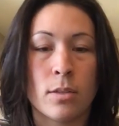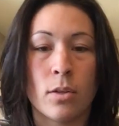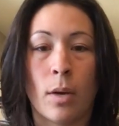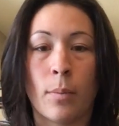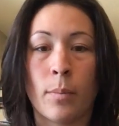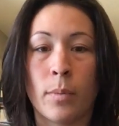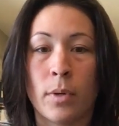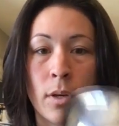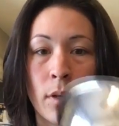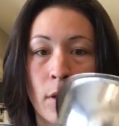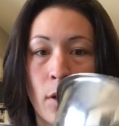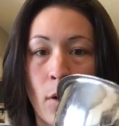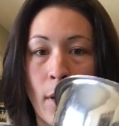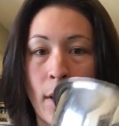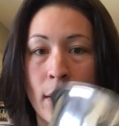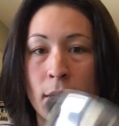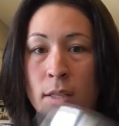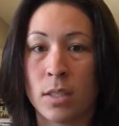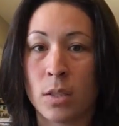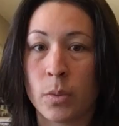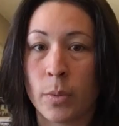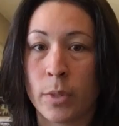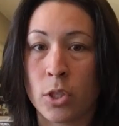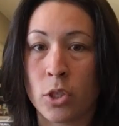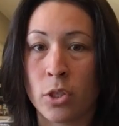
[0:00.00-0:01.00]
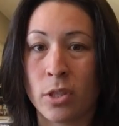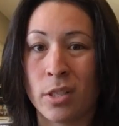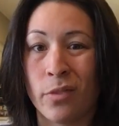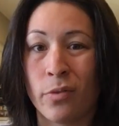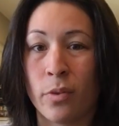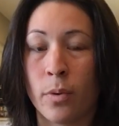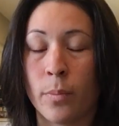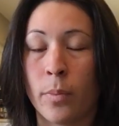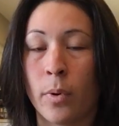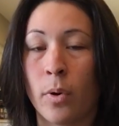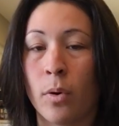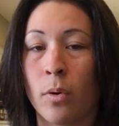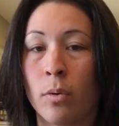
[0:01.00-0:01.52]
So I'm going to go ahead and switch to a
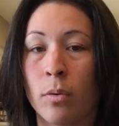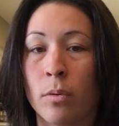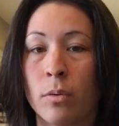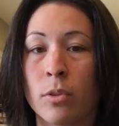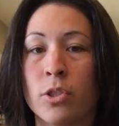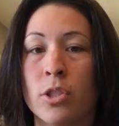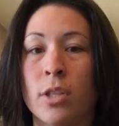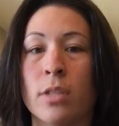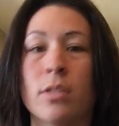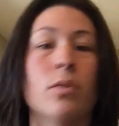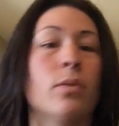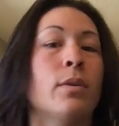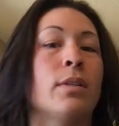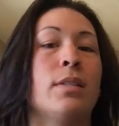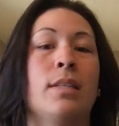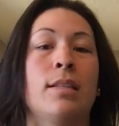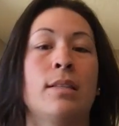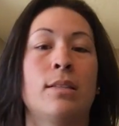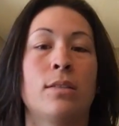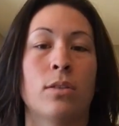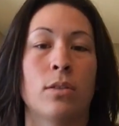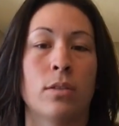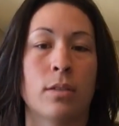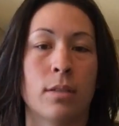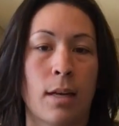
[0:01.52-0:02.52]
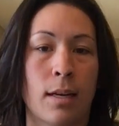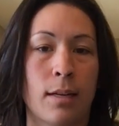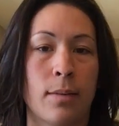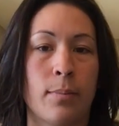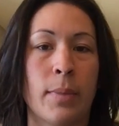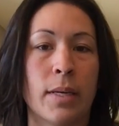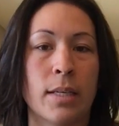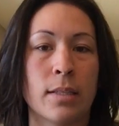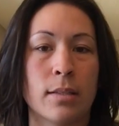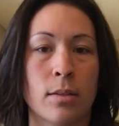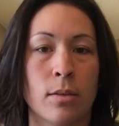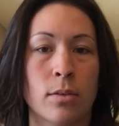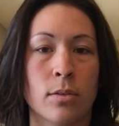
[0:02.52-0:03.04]
different bowl just so it's easier to kind of
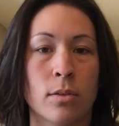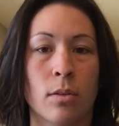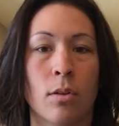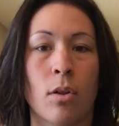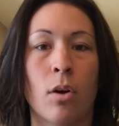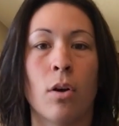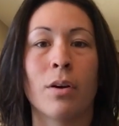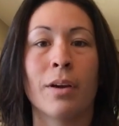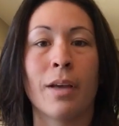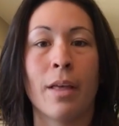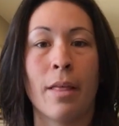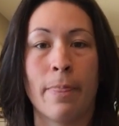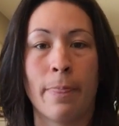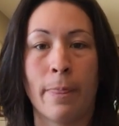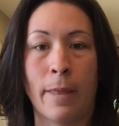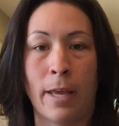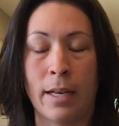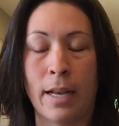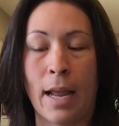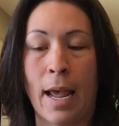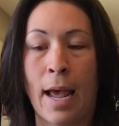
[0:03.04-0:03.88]
mix those along and then